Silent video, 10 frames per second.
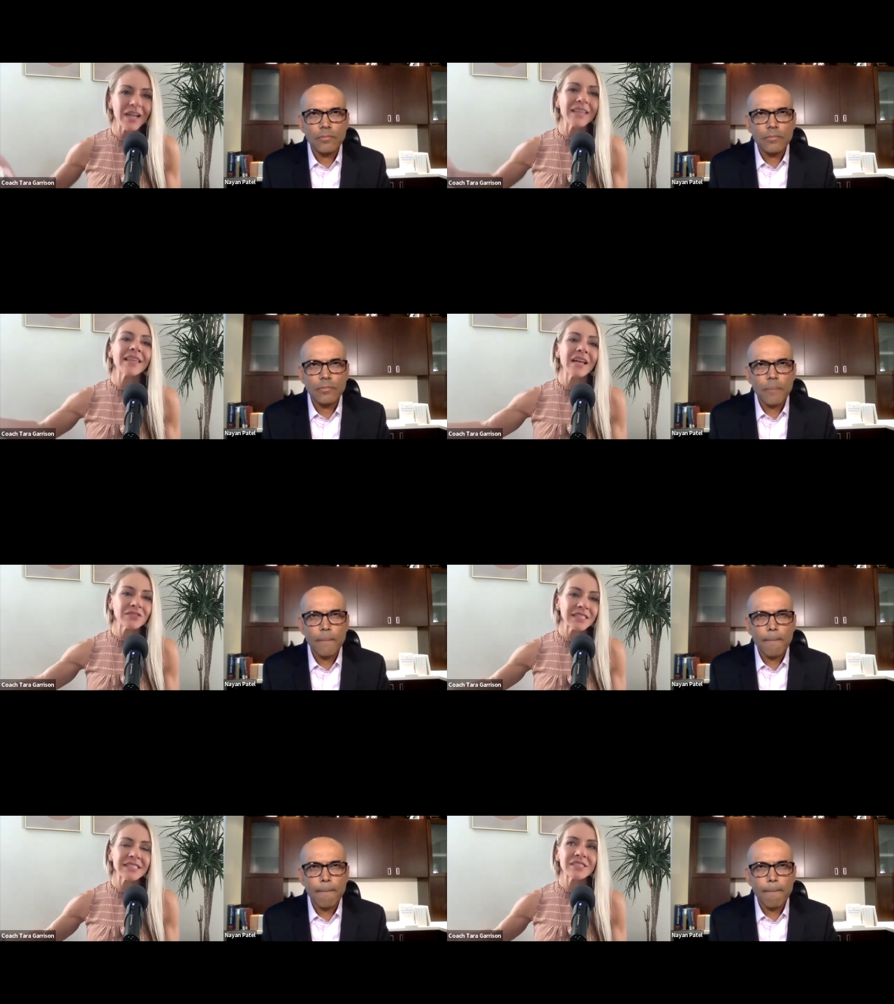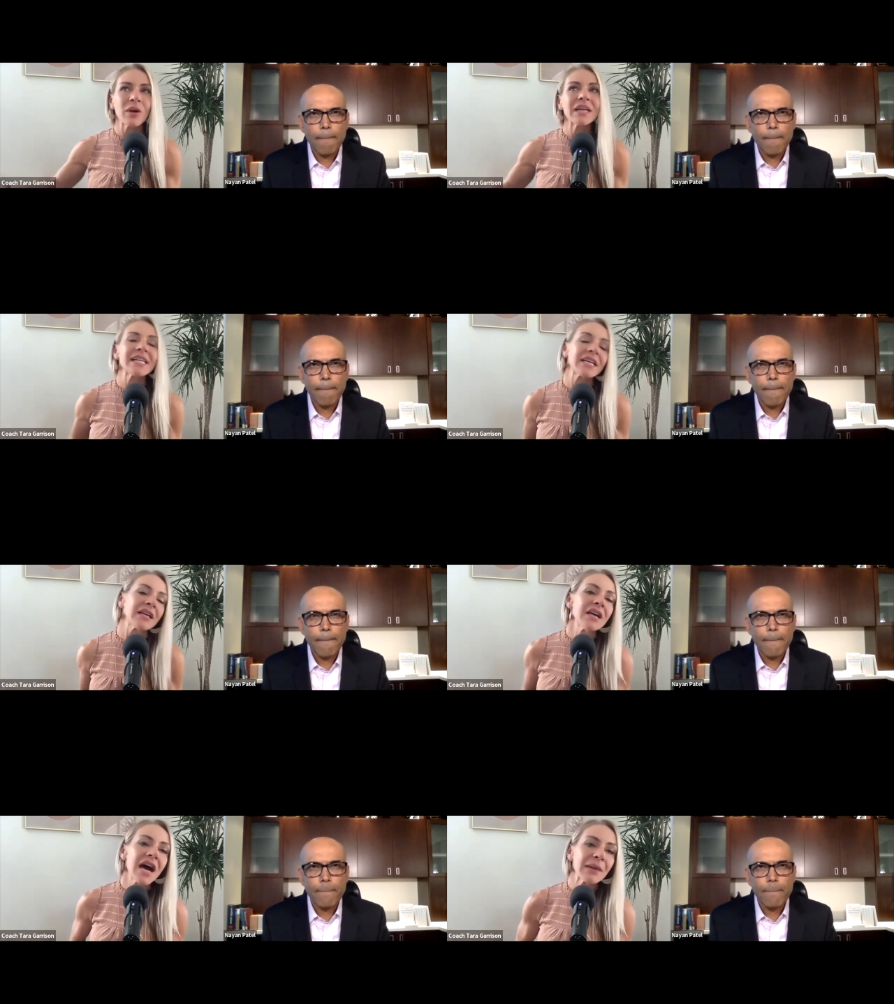Speaker 1: And then I'll, t- so I
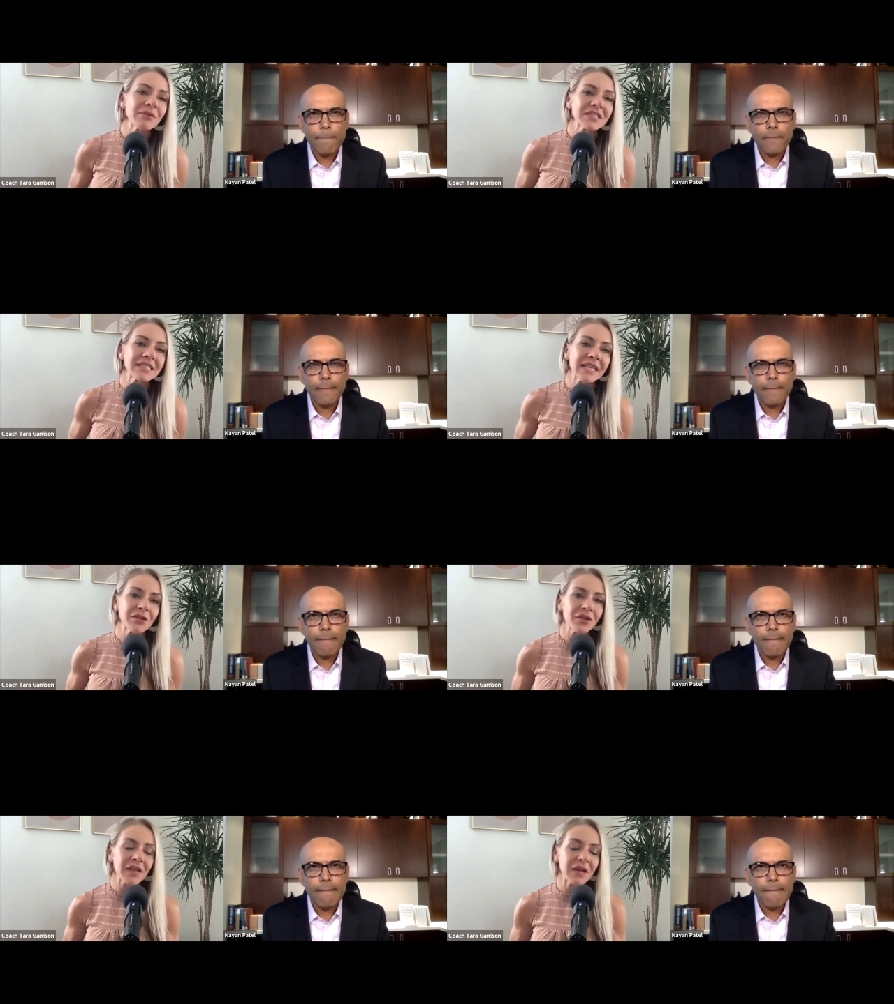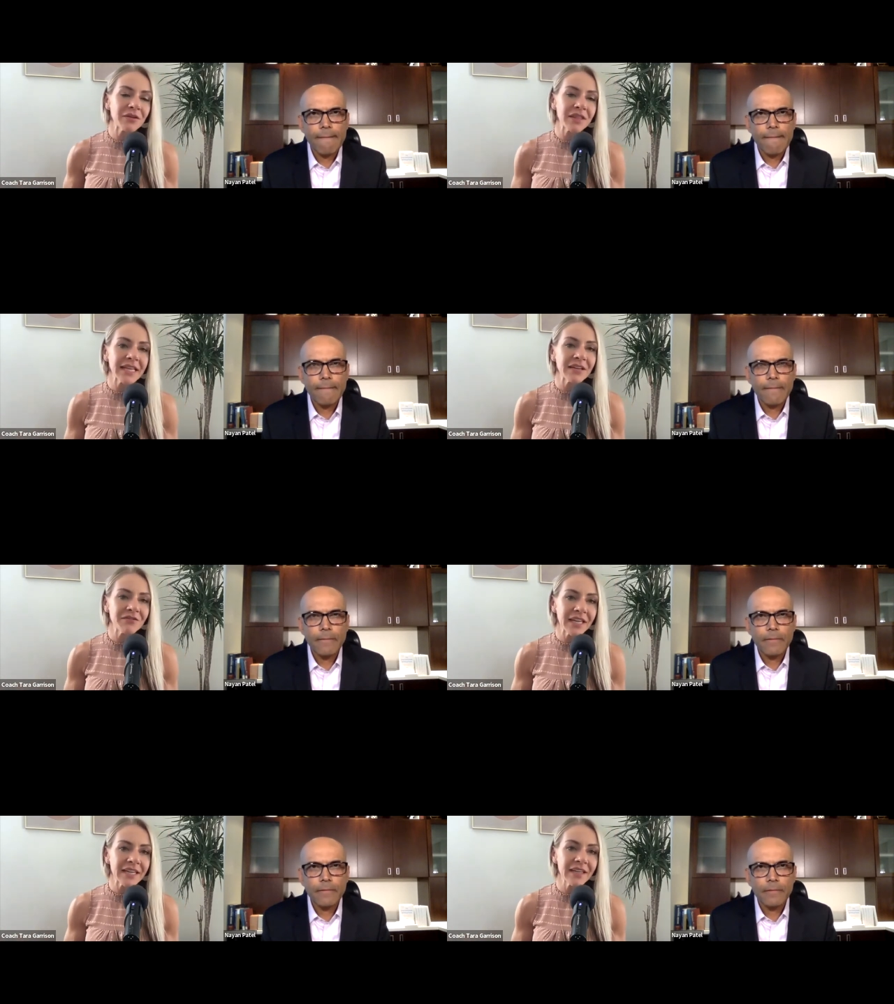take, I personally take glutathione in the evening